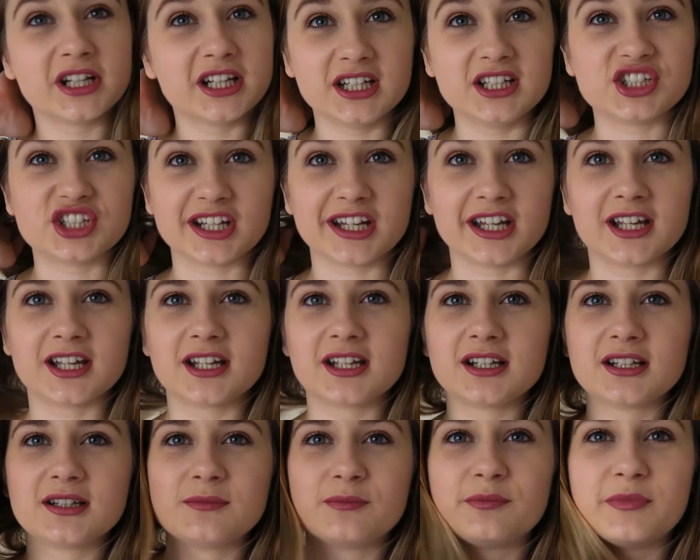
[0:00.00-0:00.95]
to eat shit,
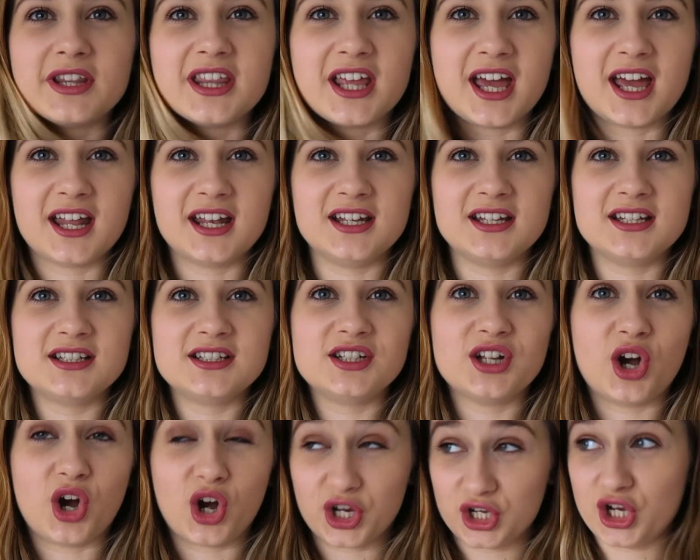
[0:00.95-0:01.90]
but then
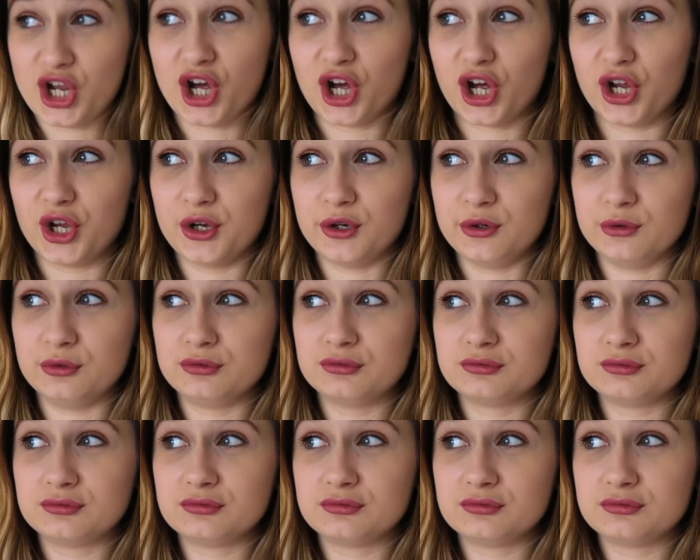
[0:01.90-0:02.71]
I know